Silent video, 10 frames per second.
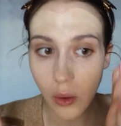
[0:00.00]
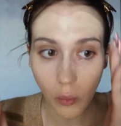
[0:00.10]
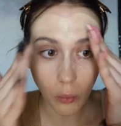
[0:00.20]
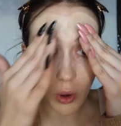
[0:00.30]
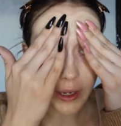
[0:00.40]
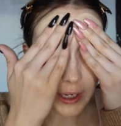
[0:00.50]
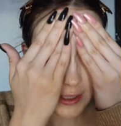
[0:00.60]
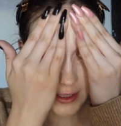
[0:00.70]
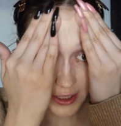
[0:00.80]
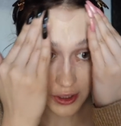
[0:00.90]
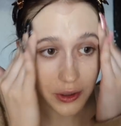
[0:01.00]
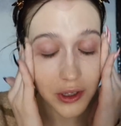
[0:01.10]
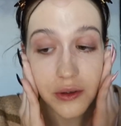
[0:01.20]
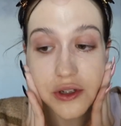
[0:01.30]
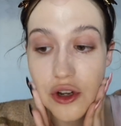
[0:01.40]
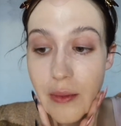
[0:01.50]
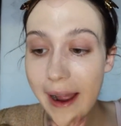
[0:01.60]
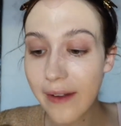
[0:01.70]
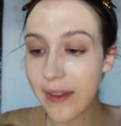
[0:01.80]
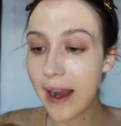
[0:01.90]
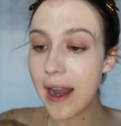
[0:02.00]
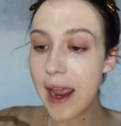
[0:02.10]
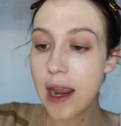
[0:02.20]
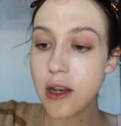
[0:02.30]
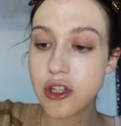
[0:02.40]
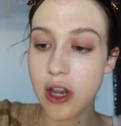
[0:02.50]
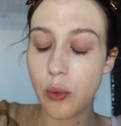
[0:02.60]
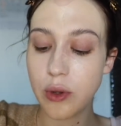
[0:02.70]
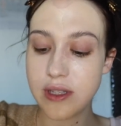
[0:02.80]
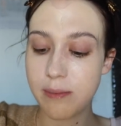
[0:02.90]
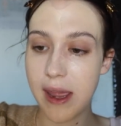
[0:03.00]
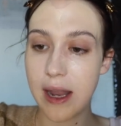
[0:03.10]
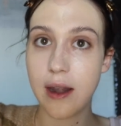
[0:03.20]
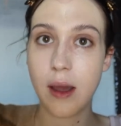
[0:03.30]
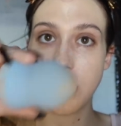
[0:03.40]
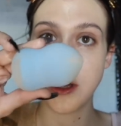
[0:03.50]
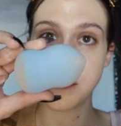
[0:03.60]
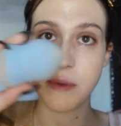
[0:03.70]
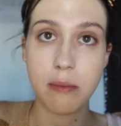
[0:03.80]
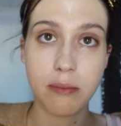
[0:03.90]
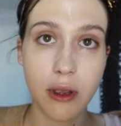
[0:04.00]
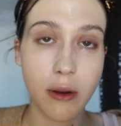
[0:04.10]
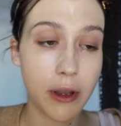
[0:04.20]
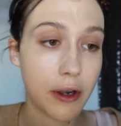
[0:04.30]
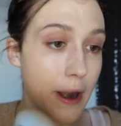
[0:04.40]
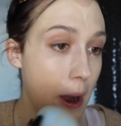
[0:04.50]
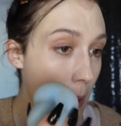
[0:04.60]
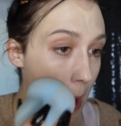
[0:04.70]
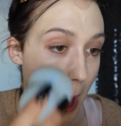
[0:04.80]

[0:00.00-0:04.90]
wanting to do YouTube at that age, it would depend. I'm going to use my beauty blender now.